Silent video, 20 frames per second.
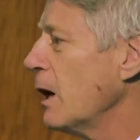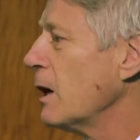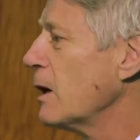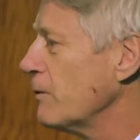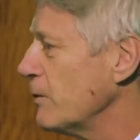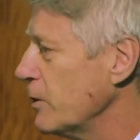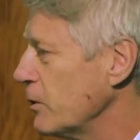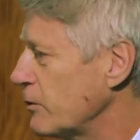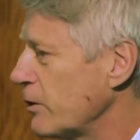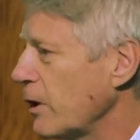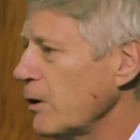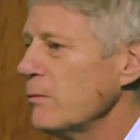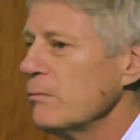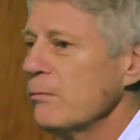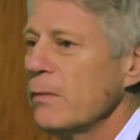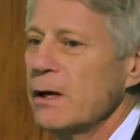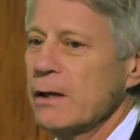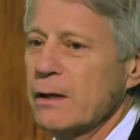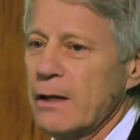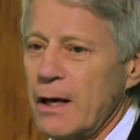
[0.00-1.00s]
And if you don't
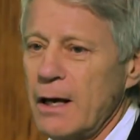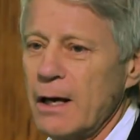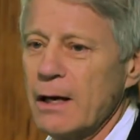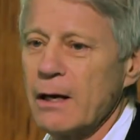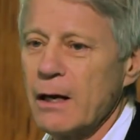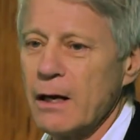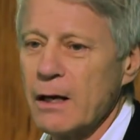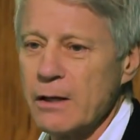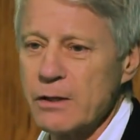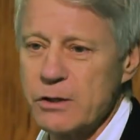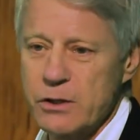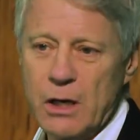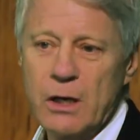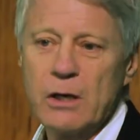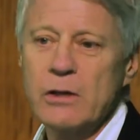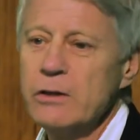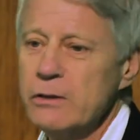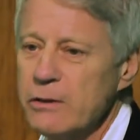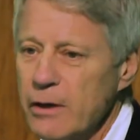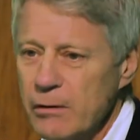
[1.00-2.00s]
make the headlines,
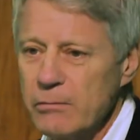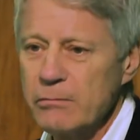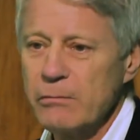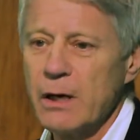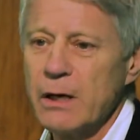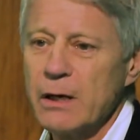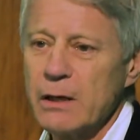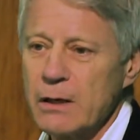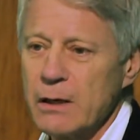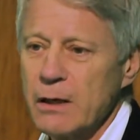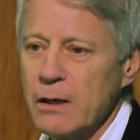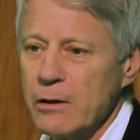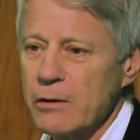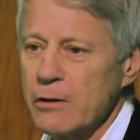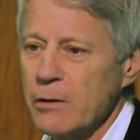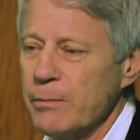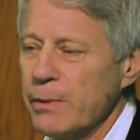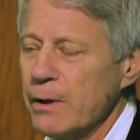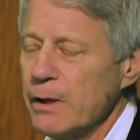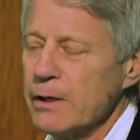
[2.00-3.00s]
you don't make
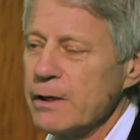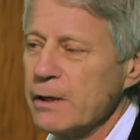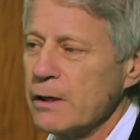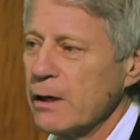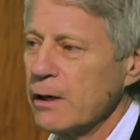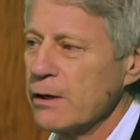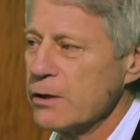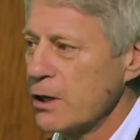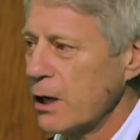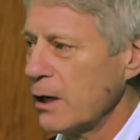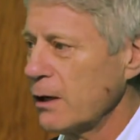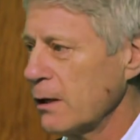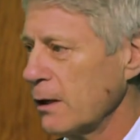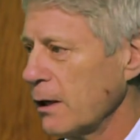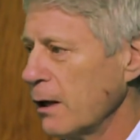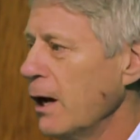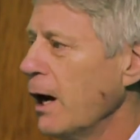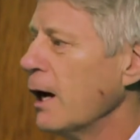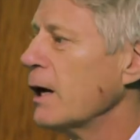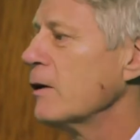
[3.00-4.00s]
the political
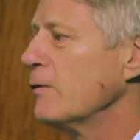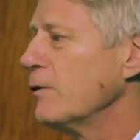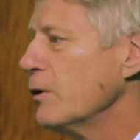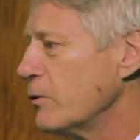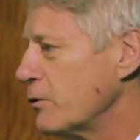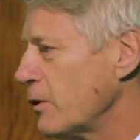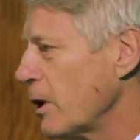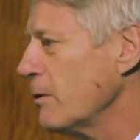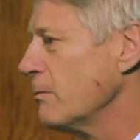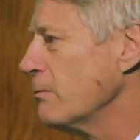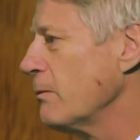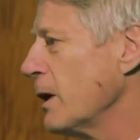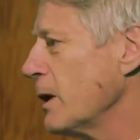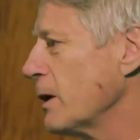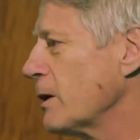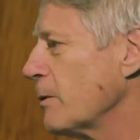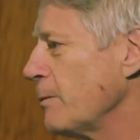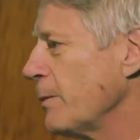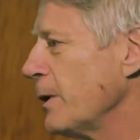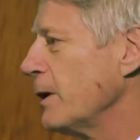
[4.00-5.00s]
agenda. And if you don't
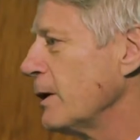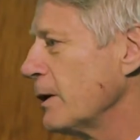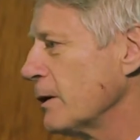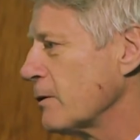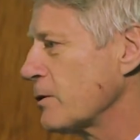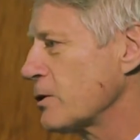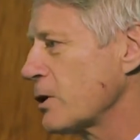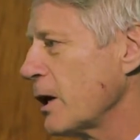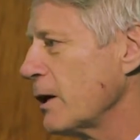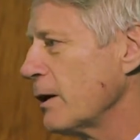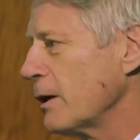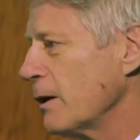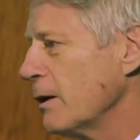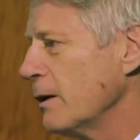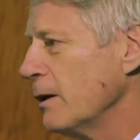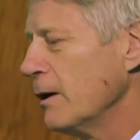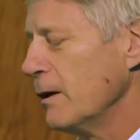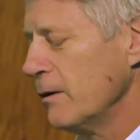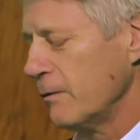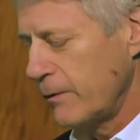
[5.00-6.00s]
make the political agenda,
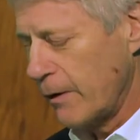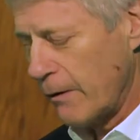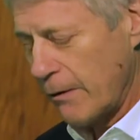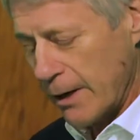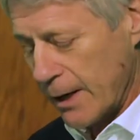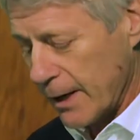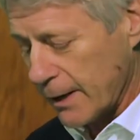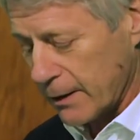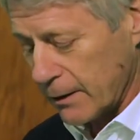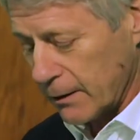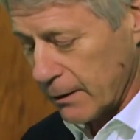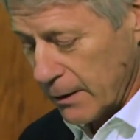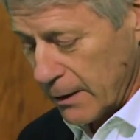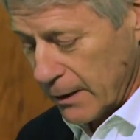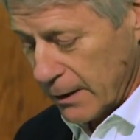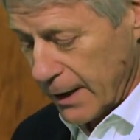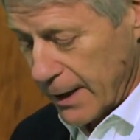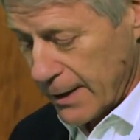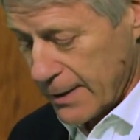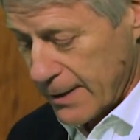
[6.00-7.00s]
very little
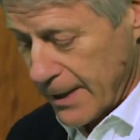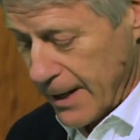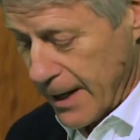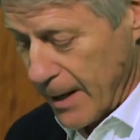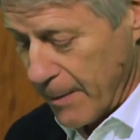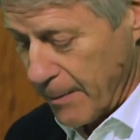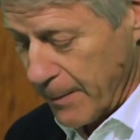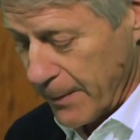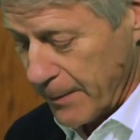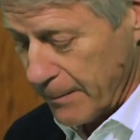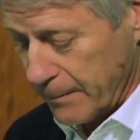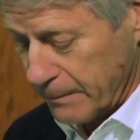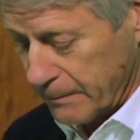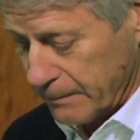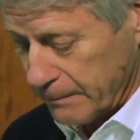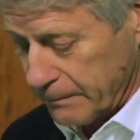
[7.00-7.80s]
gets to happen.